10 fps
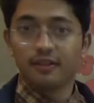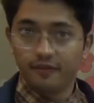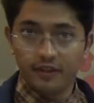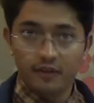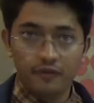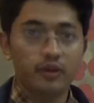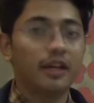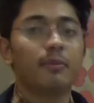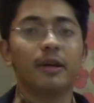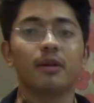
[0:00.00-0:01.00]
therefore
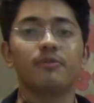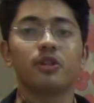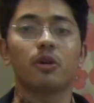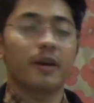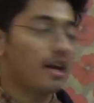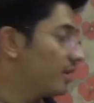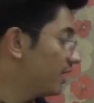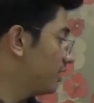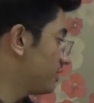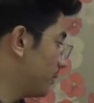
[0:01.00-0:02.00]
it becomes your
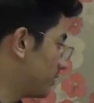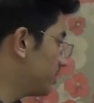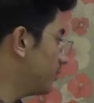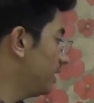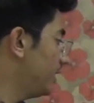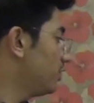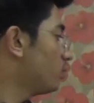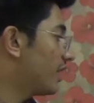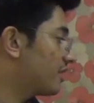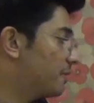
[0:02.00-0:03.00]
primary responsibility to
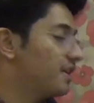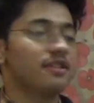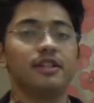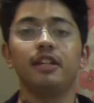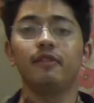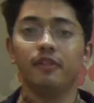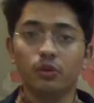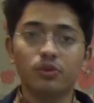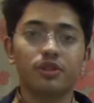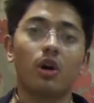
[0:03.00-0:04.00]
express the views